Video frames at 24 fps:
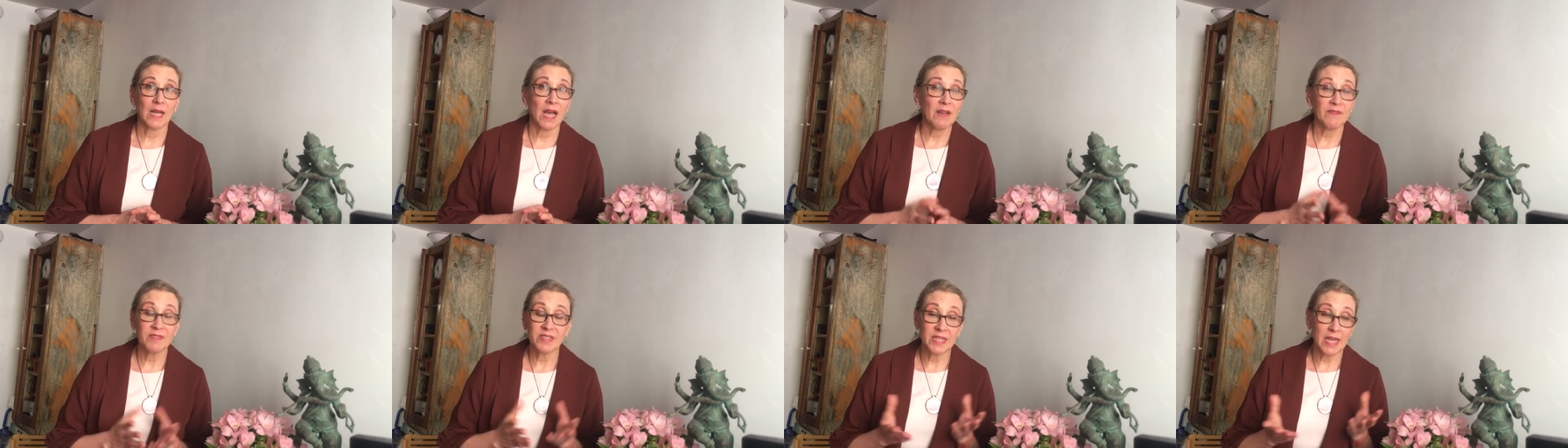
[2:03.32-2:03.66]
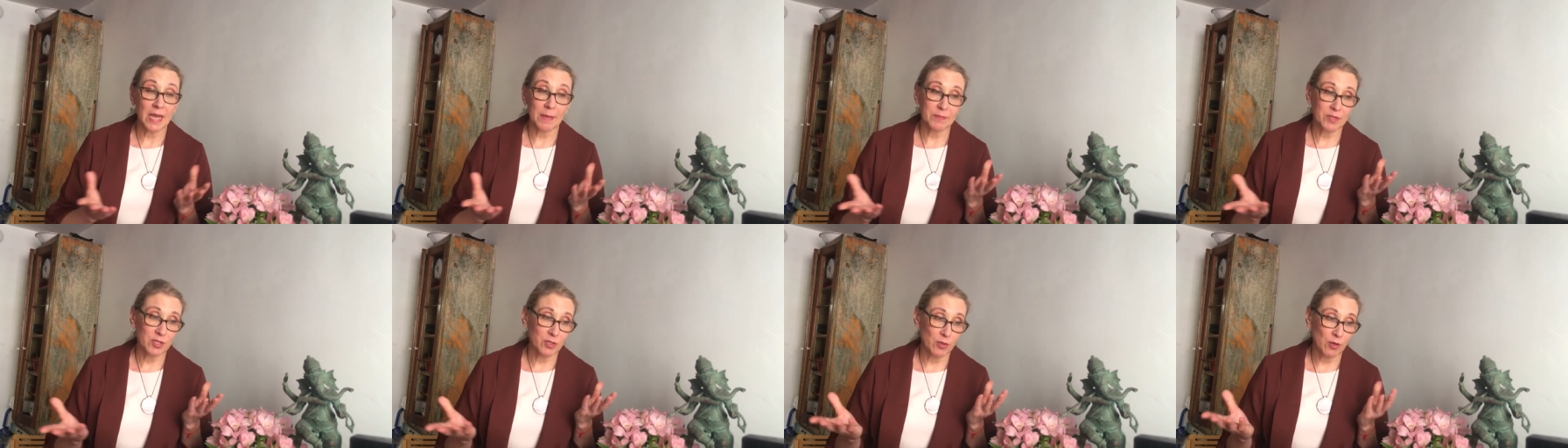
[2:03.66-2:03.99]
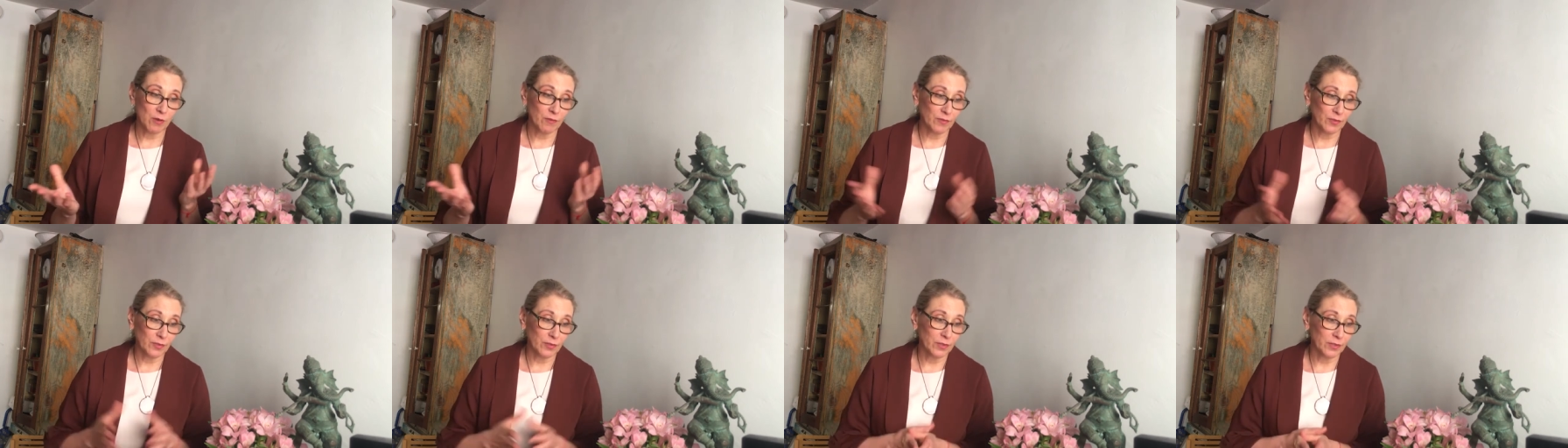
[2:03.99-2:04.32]
I've adapted
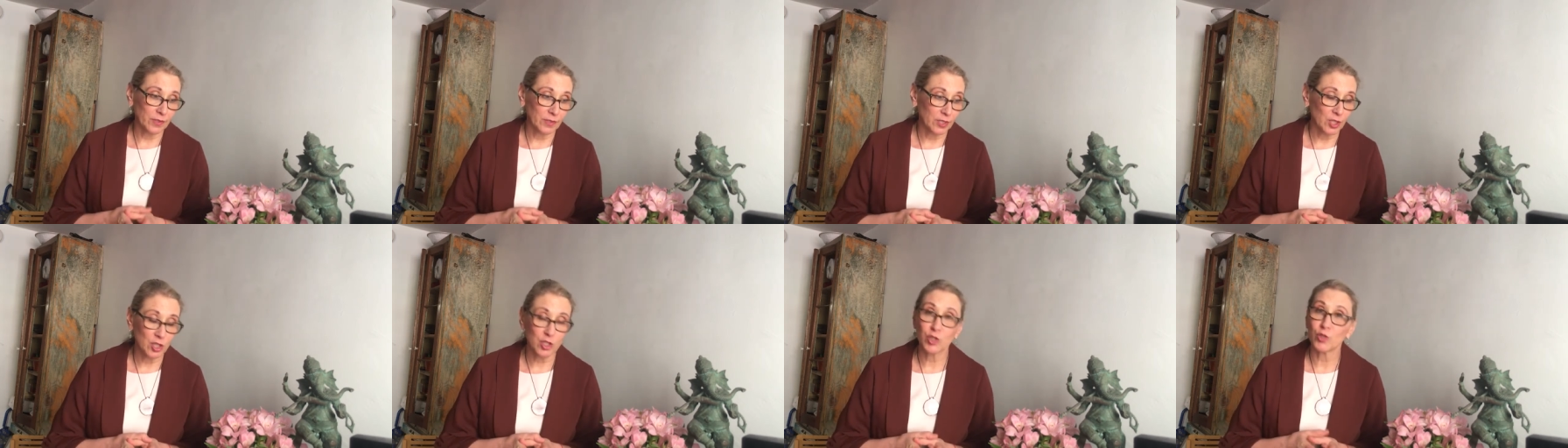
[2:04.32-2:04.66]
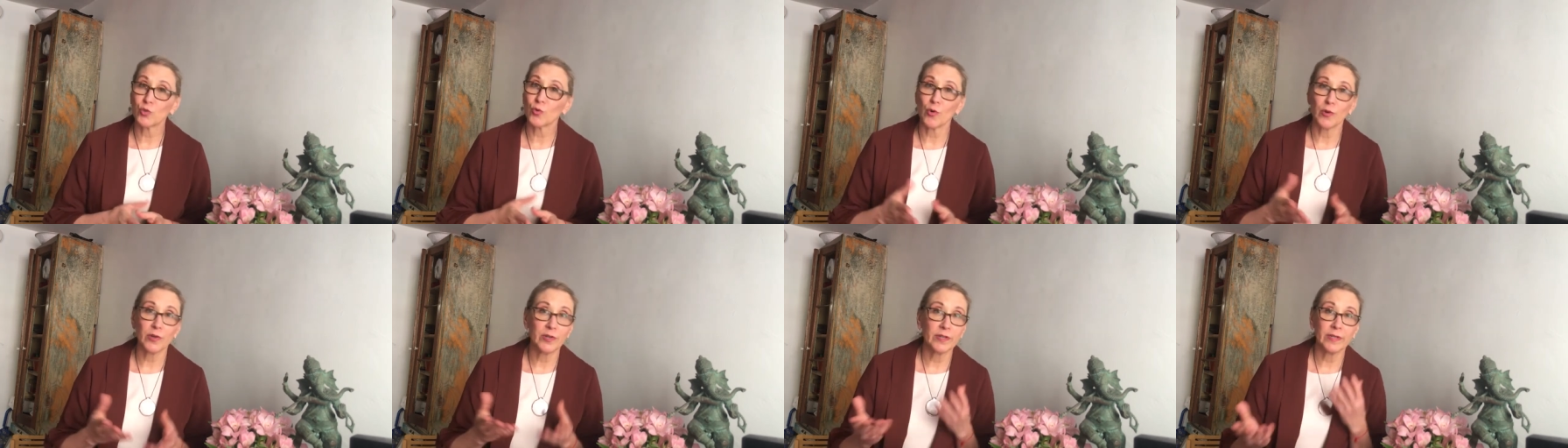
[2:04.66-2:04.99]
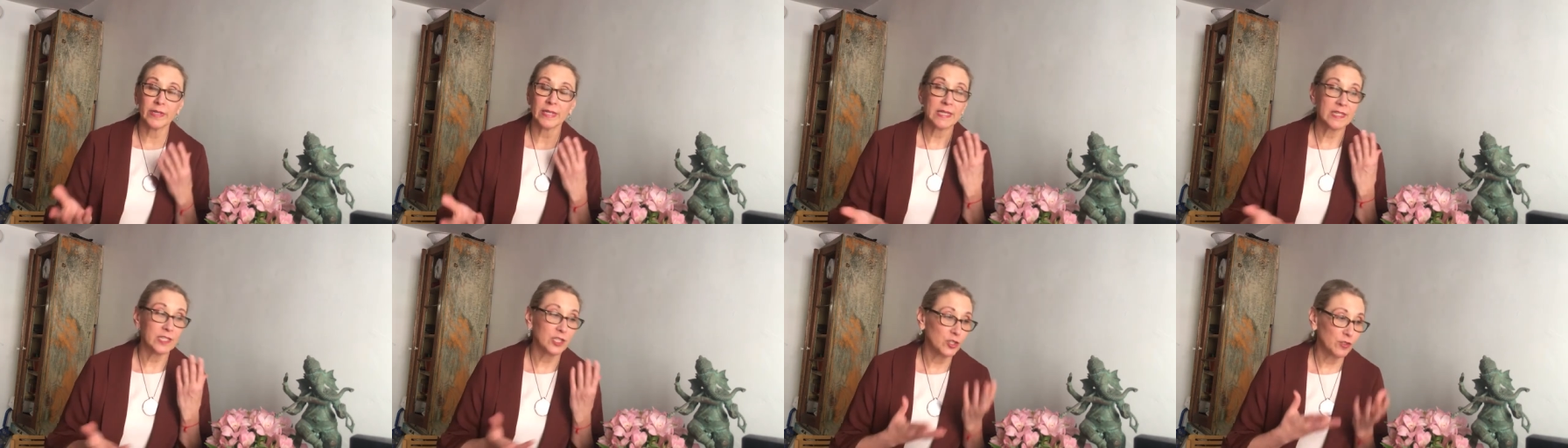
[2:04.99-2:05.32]
over an
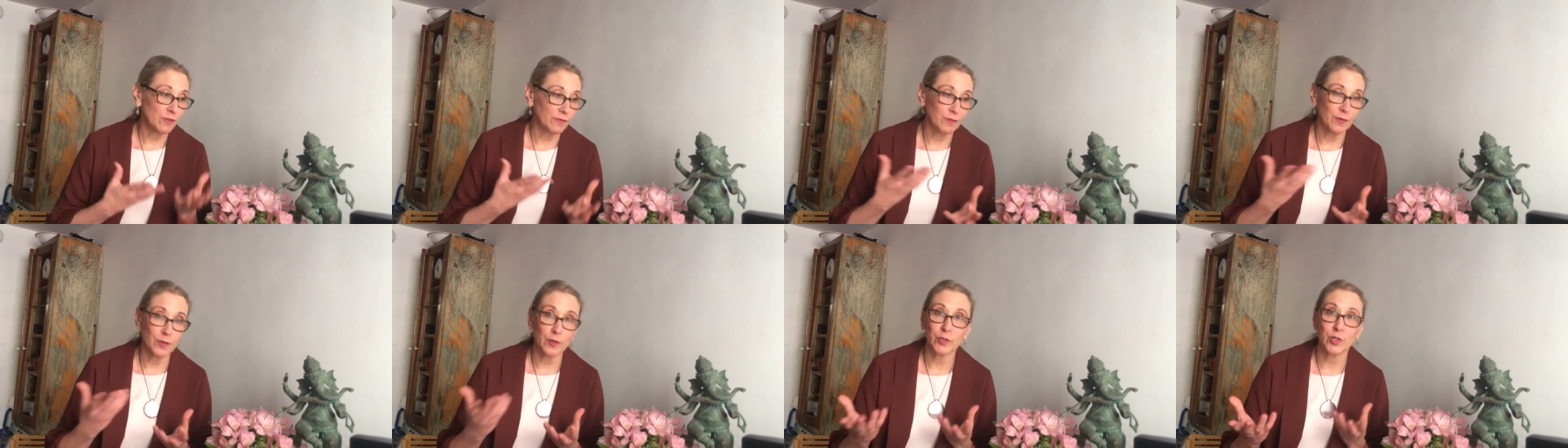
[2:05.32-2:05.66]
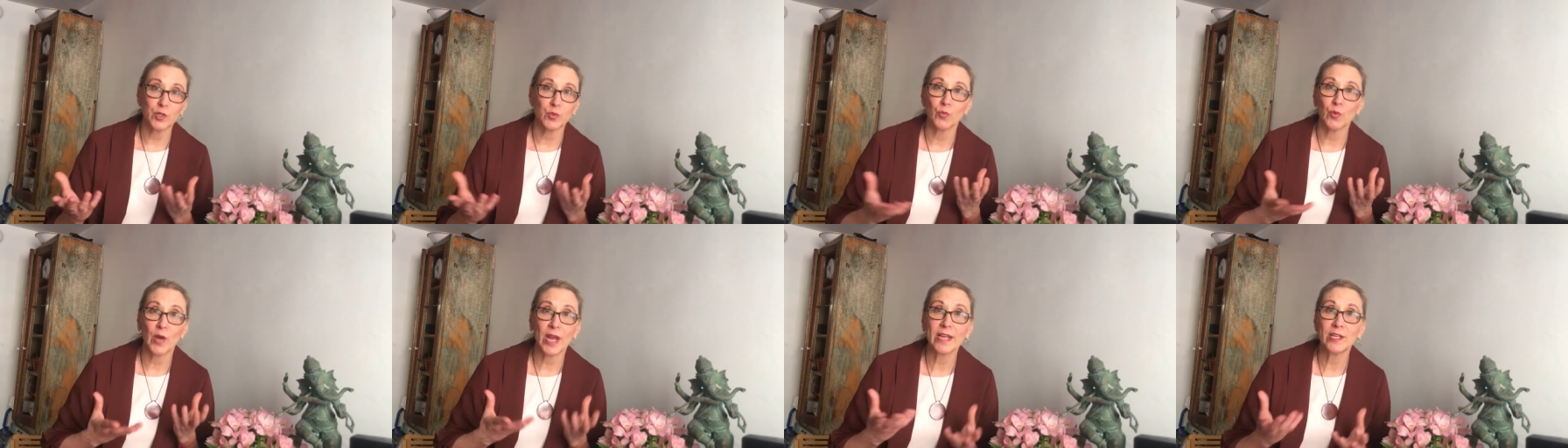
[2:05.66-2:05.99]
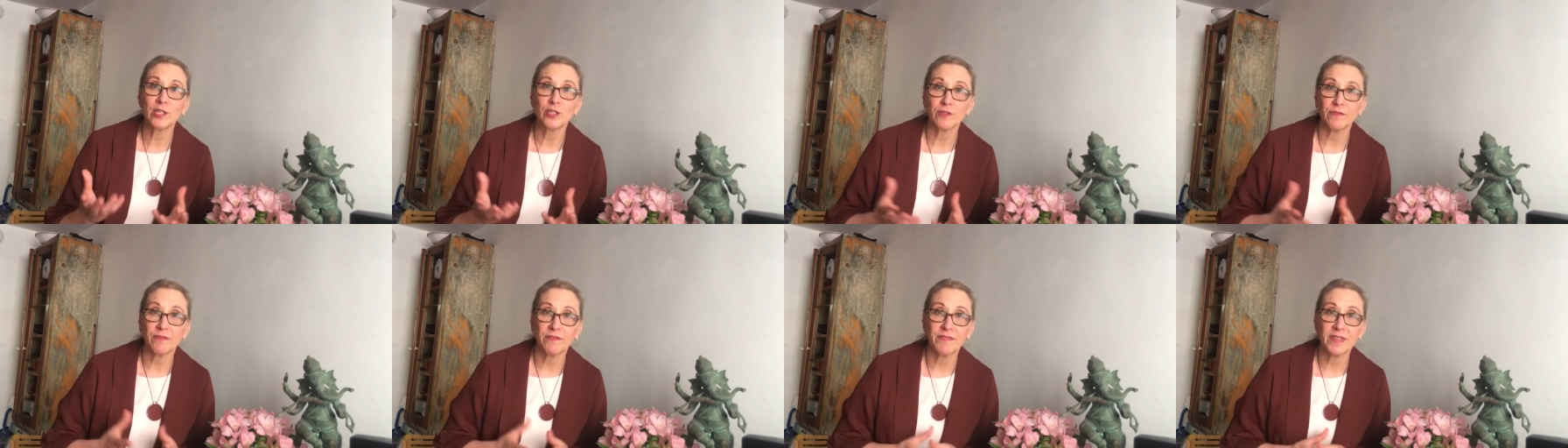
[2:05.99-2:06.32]
extraordinarily diverse range of